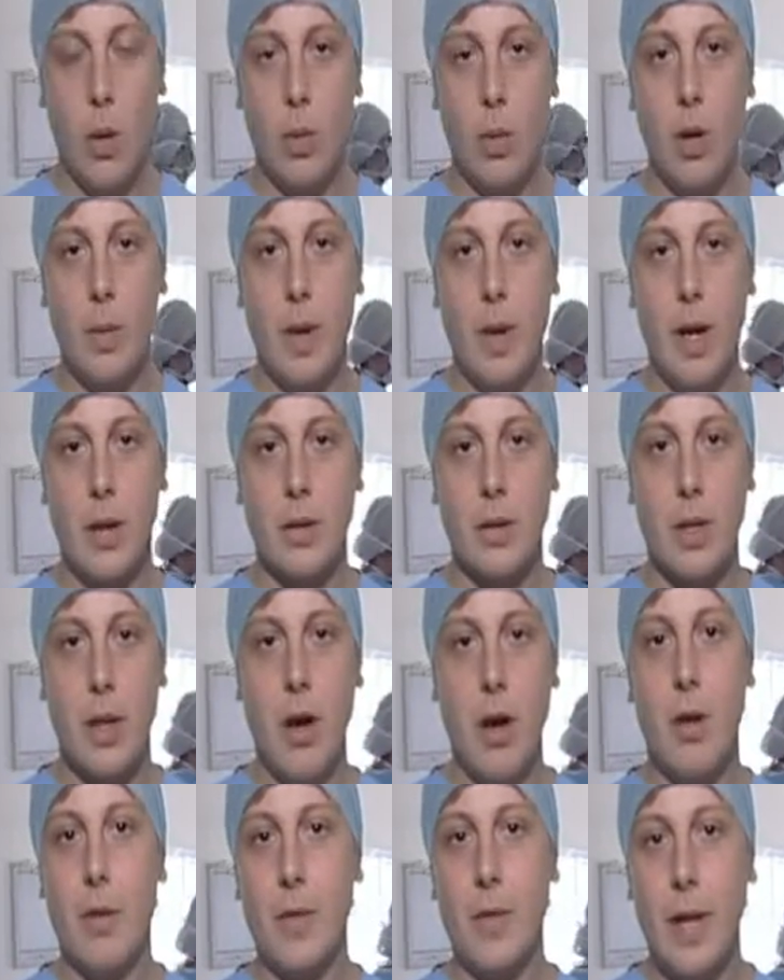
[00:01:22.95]
Well, we're about
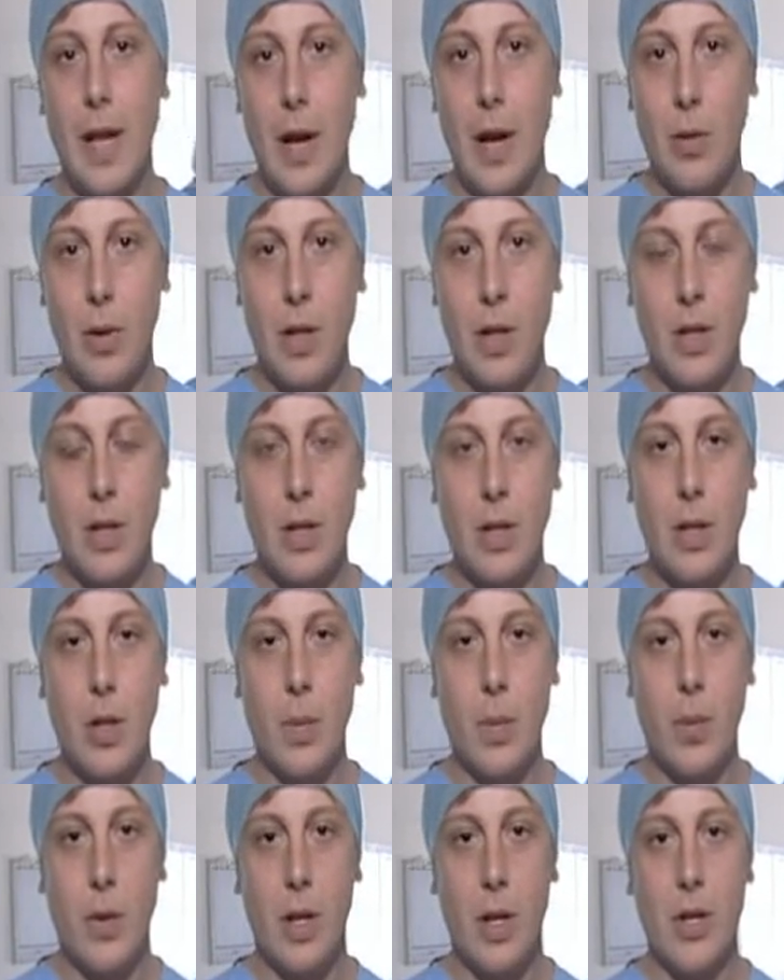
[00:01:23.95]
half an hour into
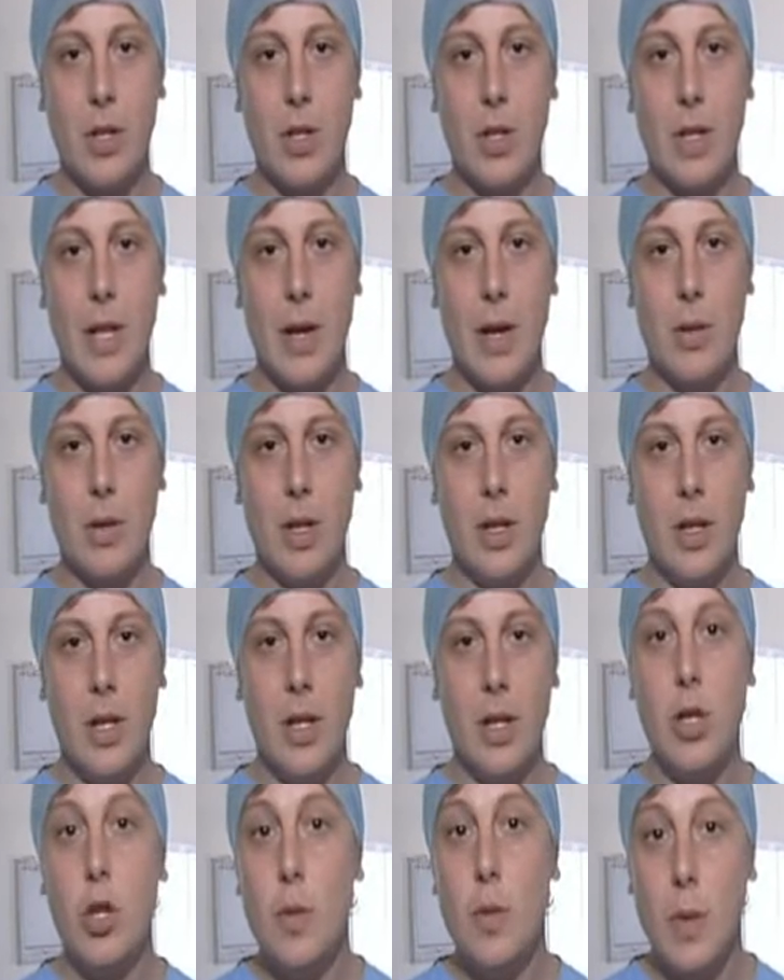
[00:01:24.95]
the operation now, and
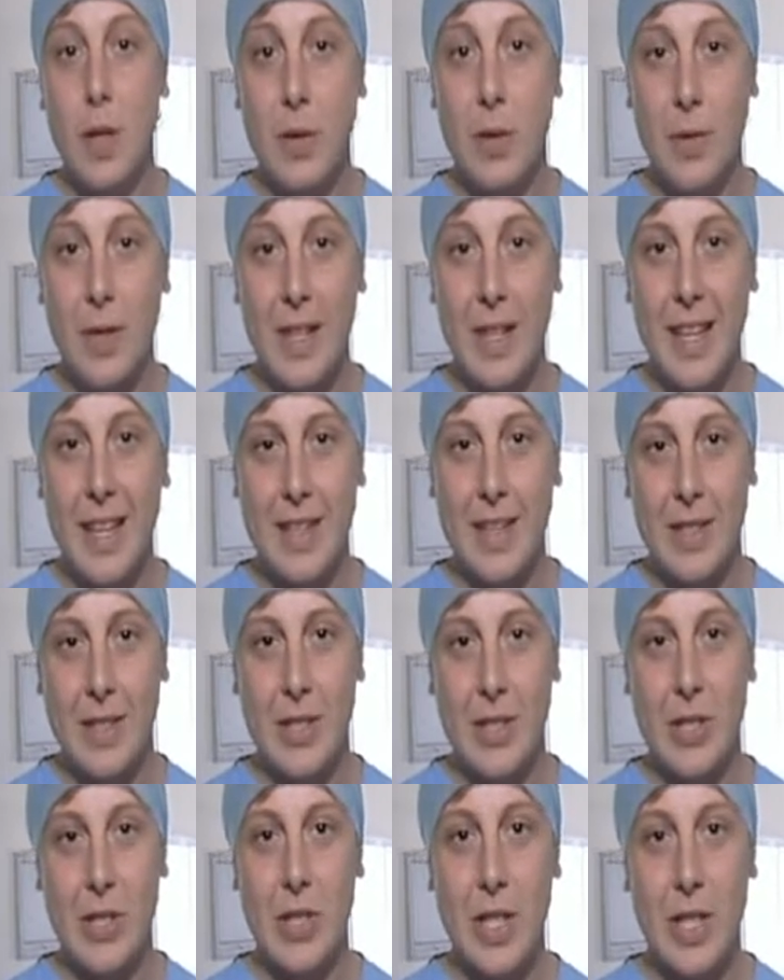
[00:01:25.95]
the new bit of
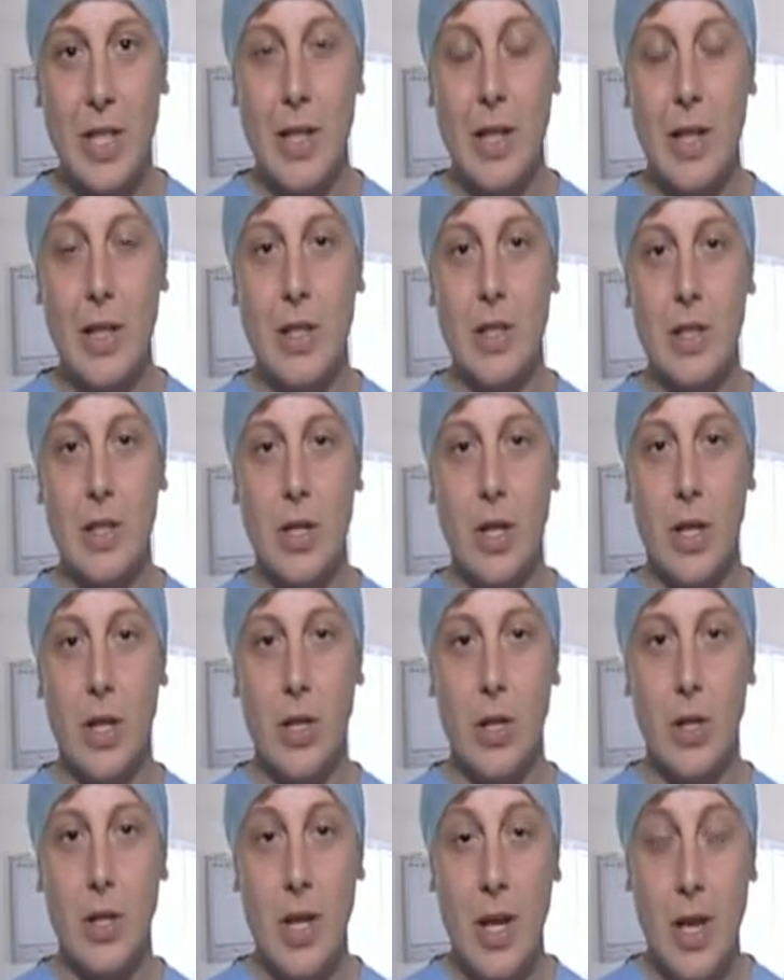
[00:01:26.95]
kit, the single
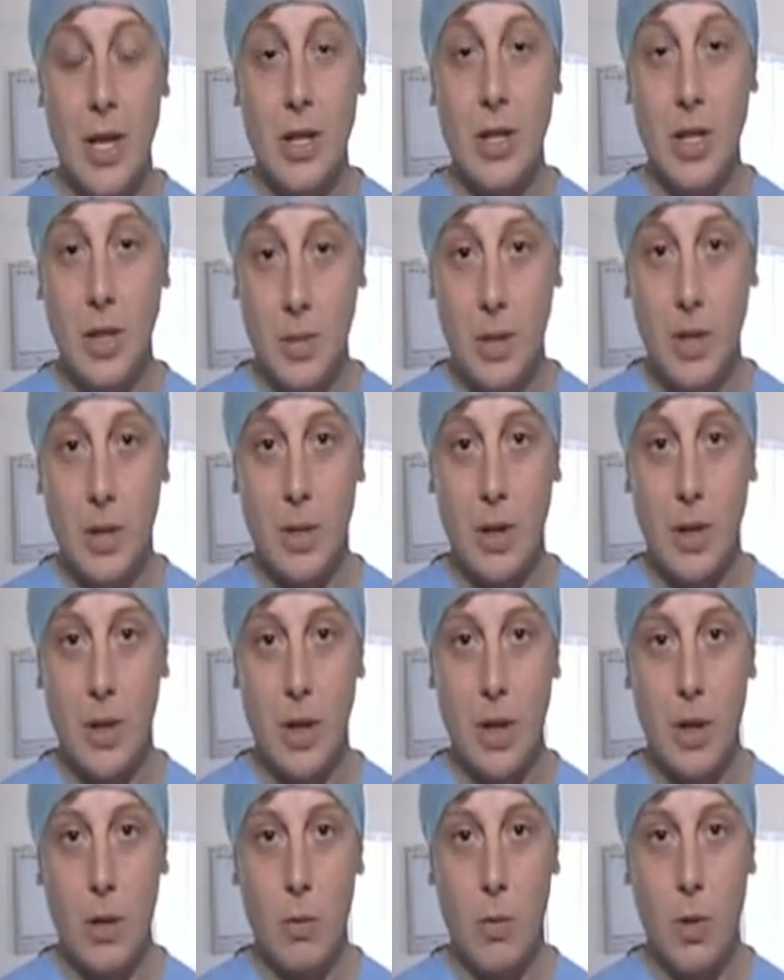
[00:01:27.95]
insertion, seems to be
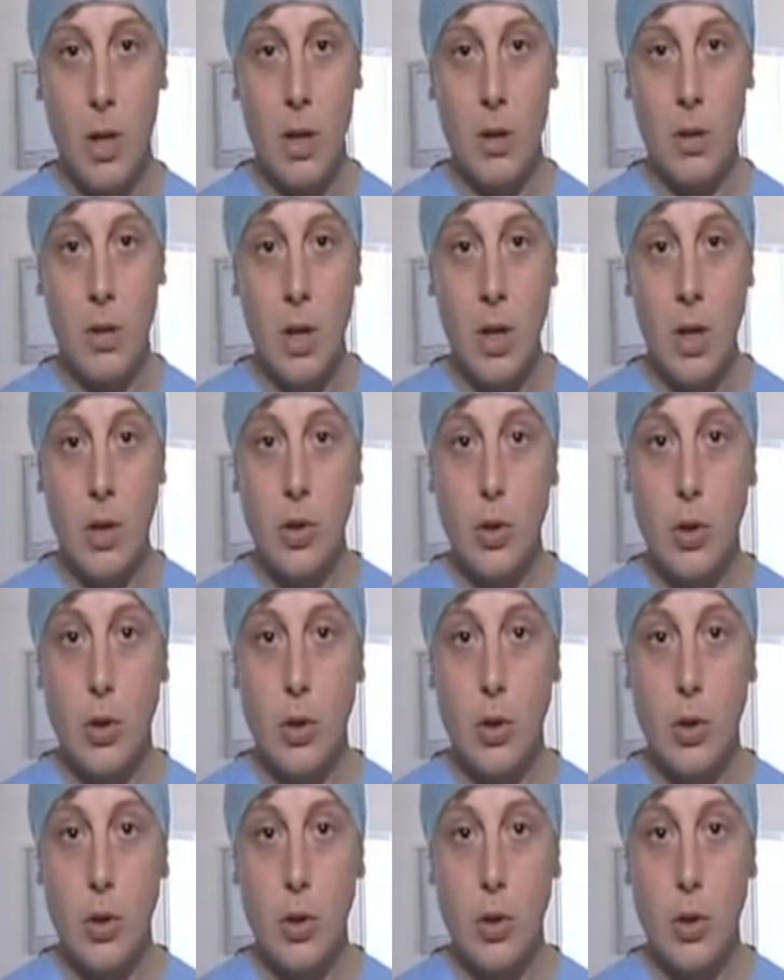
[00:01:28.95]
going well.